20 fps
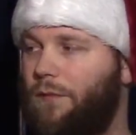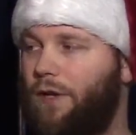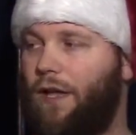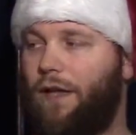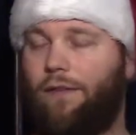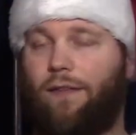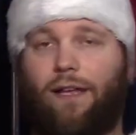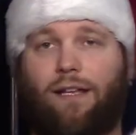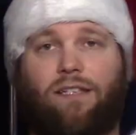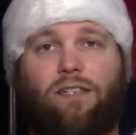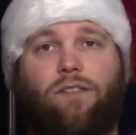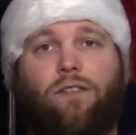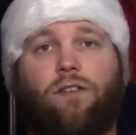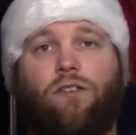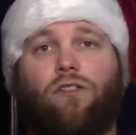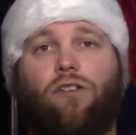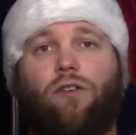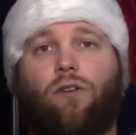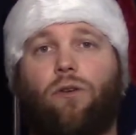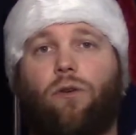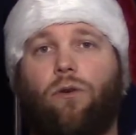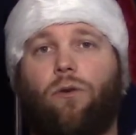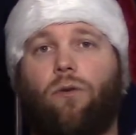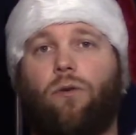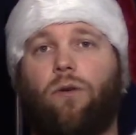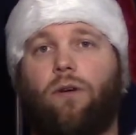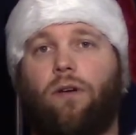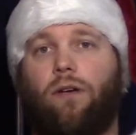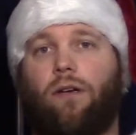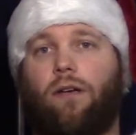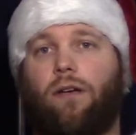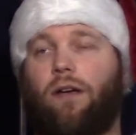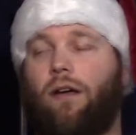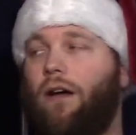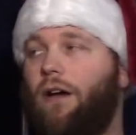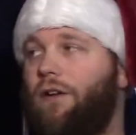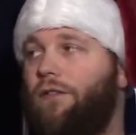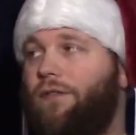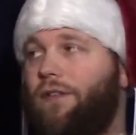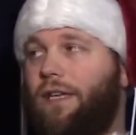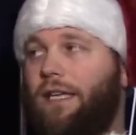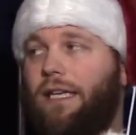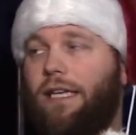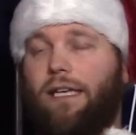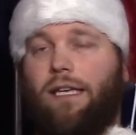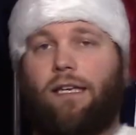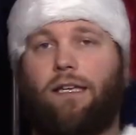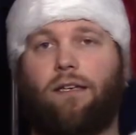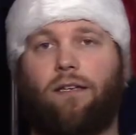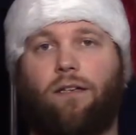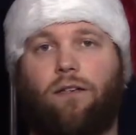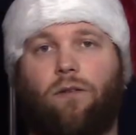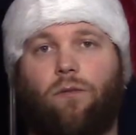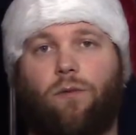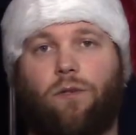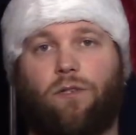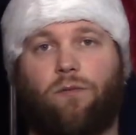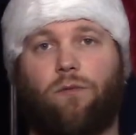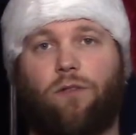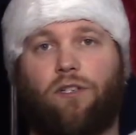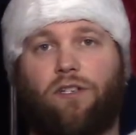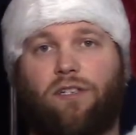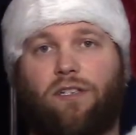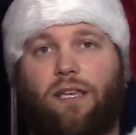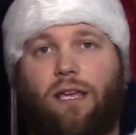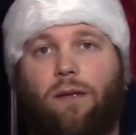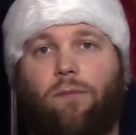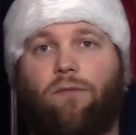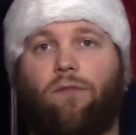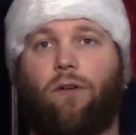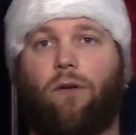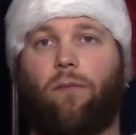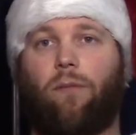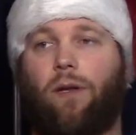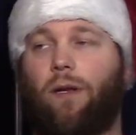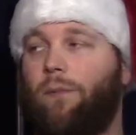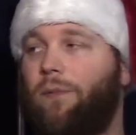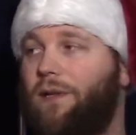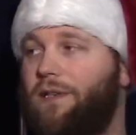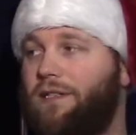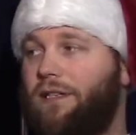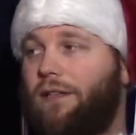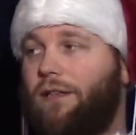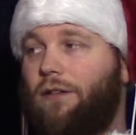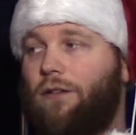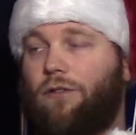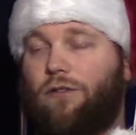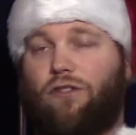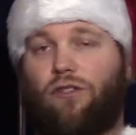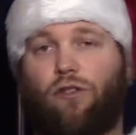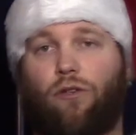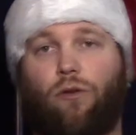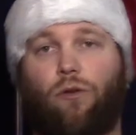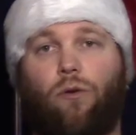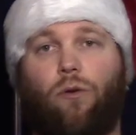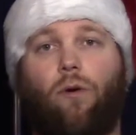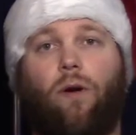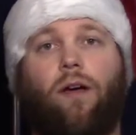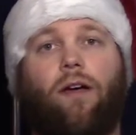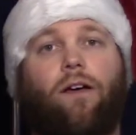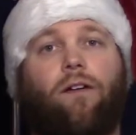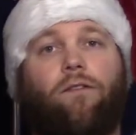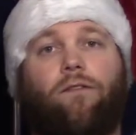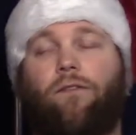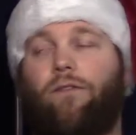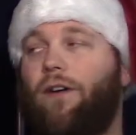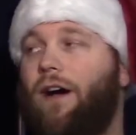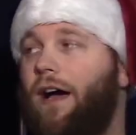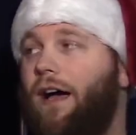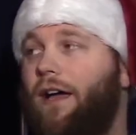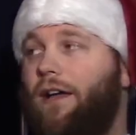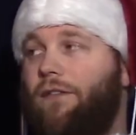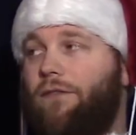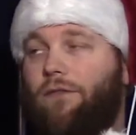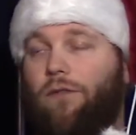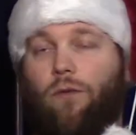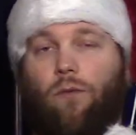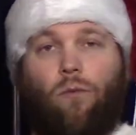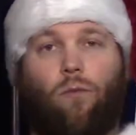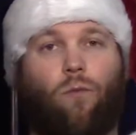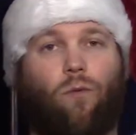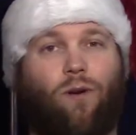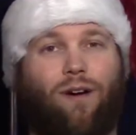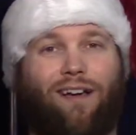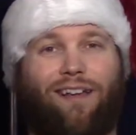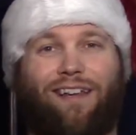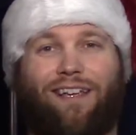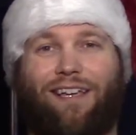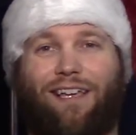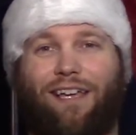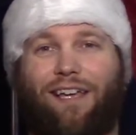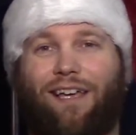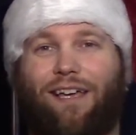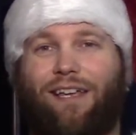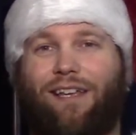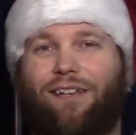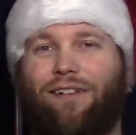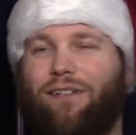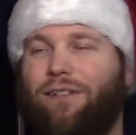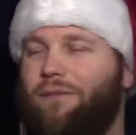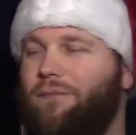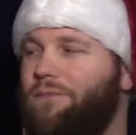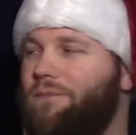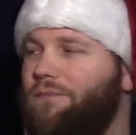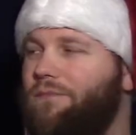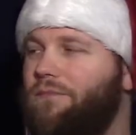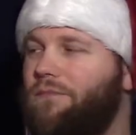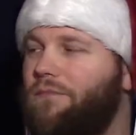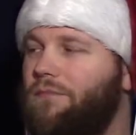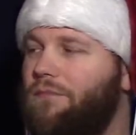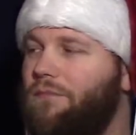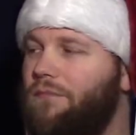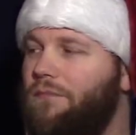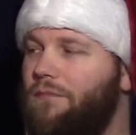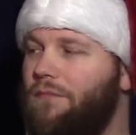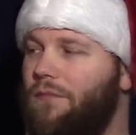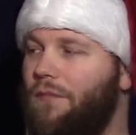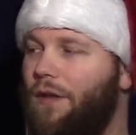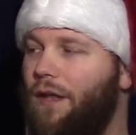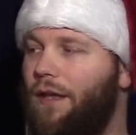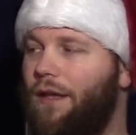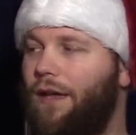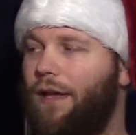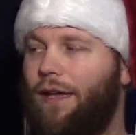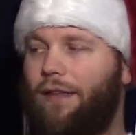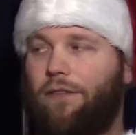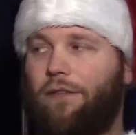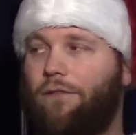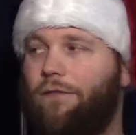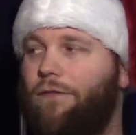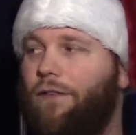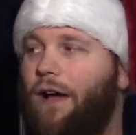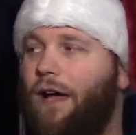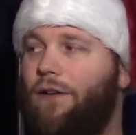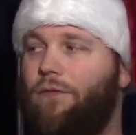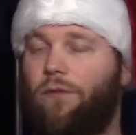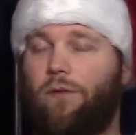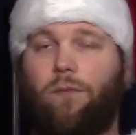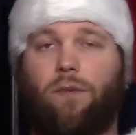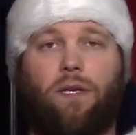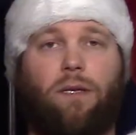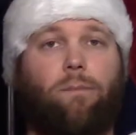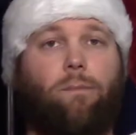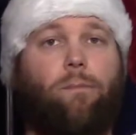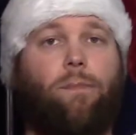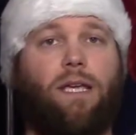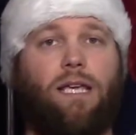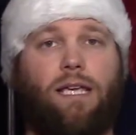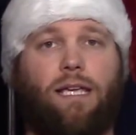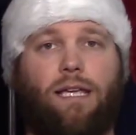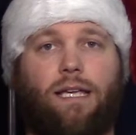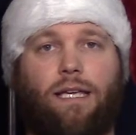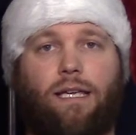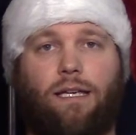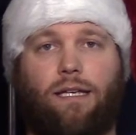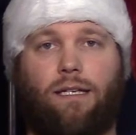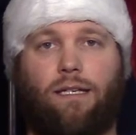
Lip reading: and that's the 2 of E, which we just came from, and it plays a little 2, 5, 1 again, and the 5 would be B.